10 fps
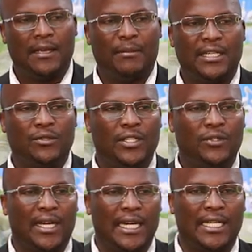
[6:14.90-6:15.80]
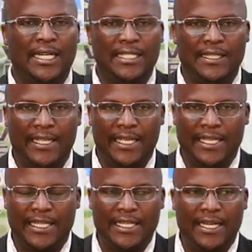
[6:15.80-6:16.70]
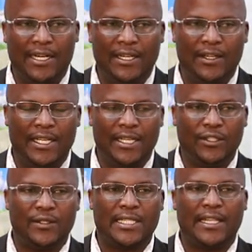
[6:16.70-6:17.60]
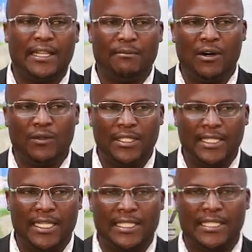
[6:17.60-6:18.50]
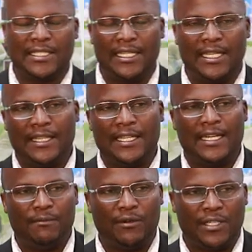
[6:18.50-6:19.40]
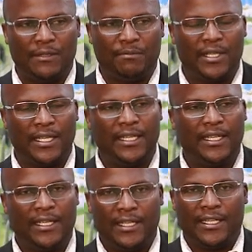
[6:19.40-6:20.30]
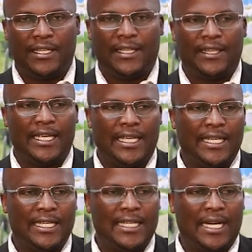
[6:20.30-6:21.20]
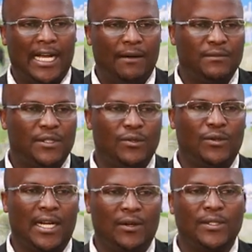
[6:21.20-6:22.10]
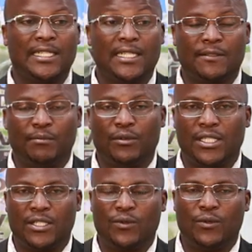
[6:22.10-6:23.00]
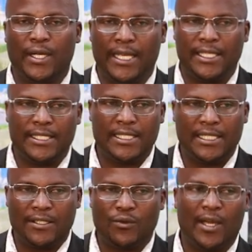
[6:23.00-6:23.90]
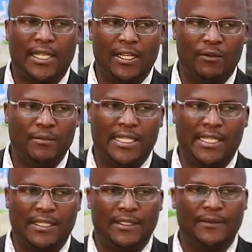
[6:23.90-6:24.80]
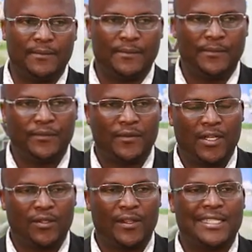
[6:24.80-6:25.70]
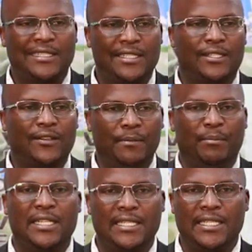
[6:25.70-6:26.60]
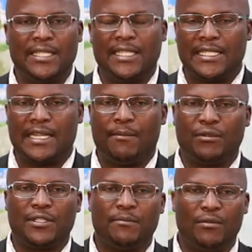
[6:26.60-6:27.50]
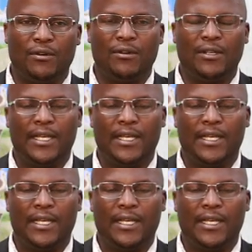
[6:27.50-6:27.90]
but when you calculate the area using the boundary that is in the WDPA, the area comes to around 6.28 square kilometers. So this discrepancy is a possible